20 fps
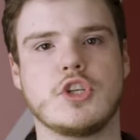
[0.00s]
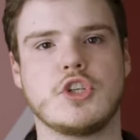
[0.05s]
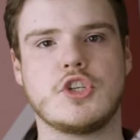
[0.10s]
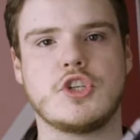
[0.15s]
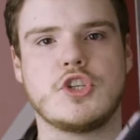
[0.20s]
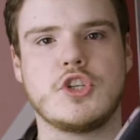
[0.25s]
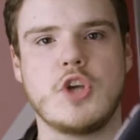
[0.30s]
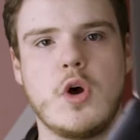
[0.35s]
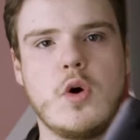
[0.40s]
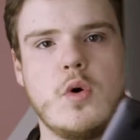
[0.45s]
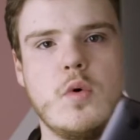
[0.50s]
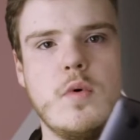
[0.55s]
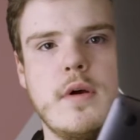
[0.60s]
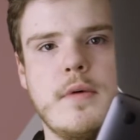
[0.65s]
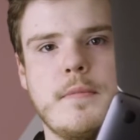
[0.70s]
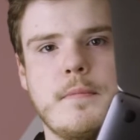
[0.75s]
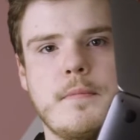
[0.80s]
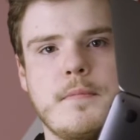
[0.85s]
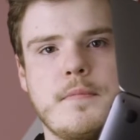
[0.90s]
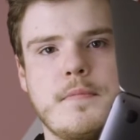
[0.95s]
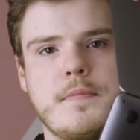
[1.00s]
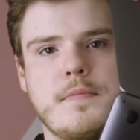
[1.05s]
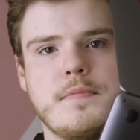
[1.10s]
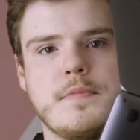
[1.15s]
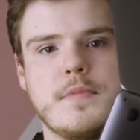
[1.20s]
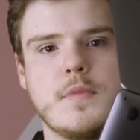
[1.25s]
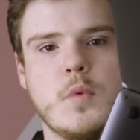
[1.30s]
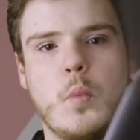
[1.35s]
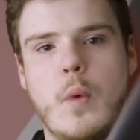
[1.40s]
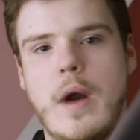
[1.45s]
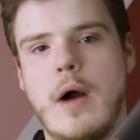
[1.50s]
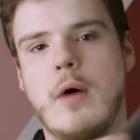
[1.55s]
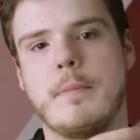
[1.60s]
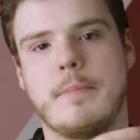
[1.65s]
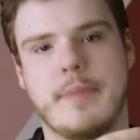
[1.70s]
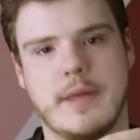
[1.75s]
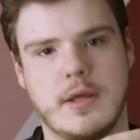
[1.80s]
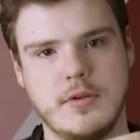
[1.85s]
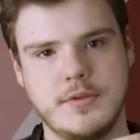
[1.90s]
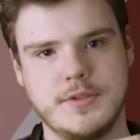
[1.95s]
so well
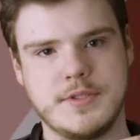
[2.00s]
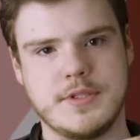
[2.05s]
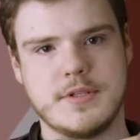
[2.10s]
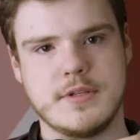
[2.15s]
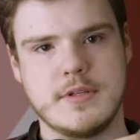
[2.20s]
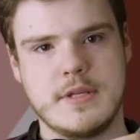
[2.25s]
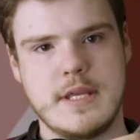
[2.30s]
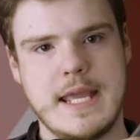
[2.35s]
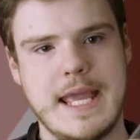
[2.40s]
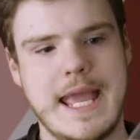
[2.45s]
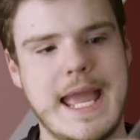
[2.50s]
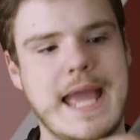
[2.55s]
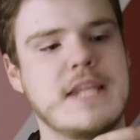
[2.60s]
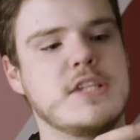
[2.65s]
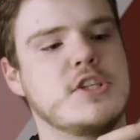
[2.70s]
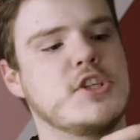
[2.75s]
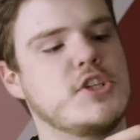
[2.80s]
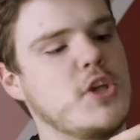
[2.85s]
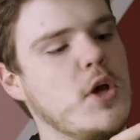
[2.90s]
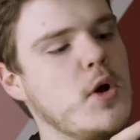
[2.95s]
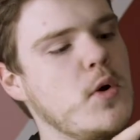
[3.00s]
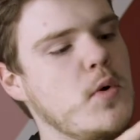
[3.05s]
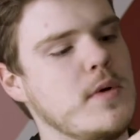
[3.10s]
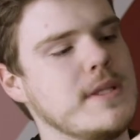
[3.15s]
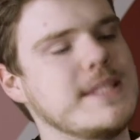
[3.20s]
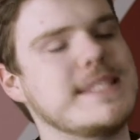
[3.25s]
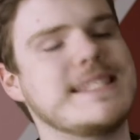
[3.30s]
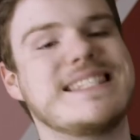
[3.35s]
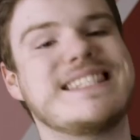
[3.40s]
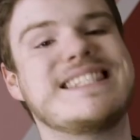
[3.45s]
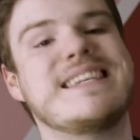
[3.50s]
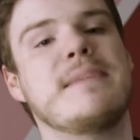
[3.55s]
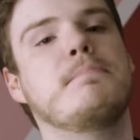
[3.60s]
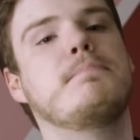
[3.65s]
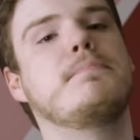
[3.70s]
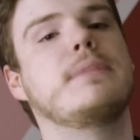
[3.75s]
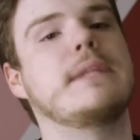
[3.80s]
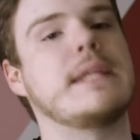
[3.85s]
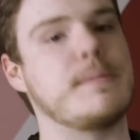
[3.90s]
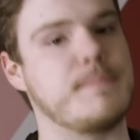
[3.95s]
built and so
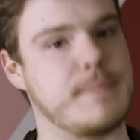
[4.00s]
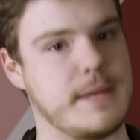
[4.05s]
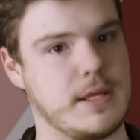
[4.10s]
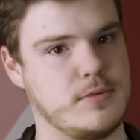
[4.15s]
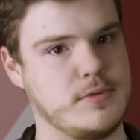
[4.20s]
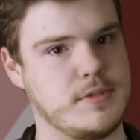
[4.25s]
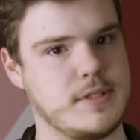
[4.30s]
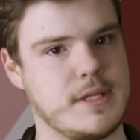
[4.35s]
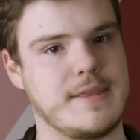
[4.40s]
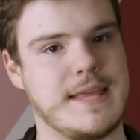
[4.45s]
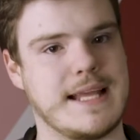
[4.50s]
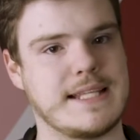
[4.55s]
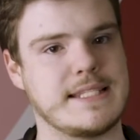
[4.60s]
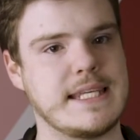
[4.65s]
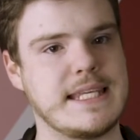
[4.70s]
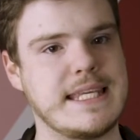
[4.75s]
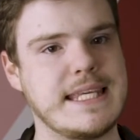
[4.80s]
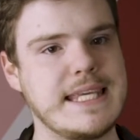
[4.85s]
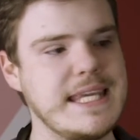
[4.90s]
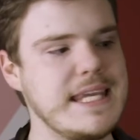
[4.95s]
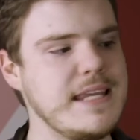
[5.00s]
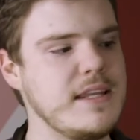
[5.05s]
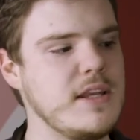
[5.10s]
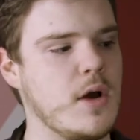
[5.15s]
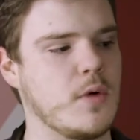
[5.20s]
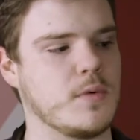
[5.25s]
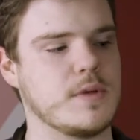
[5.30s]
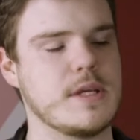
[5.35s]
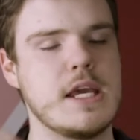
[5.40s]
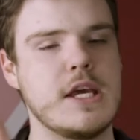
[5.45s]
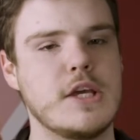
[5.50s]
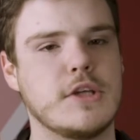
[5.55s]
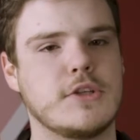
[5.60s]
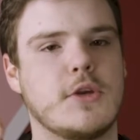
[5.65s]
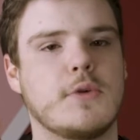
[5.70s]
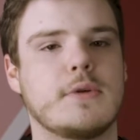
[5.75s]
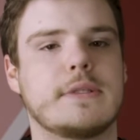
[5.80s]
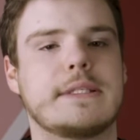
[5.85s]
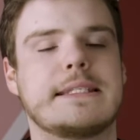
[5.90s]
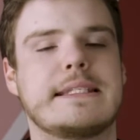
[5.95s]
simply built. That's a keynote.
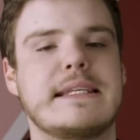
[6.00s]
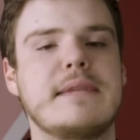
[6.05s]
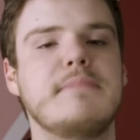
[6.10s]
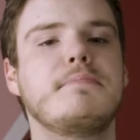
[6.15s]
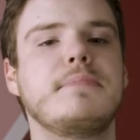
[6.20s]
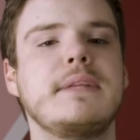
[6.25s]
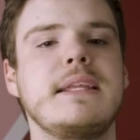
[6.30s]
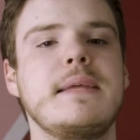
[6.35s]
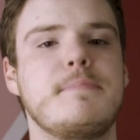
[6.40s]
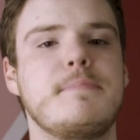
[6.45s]
So simply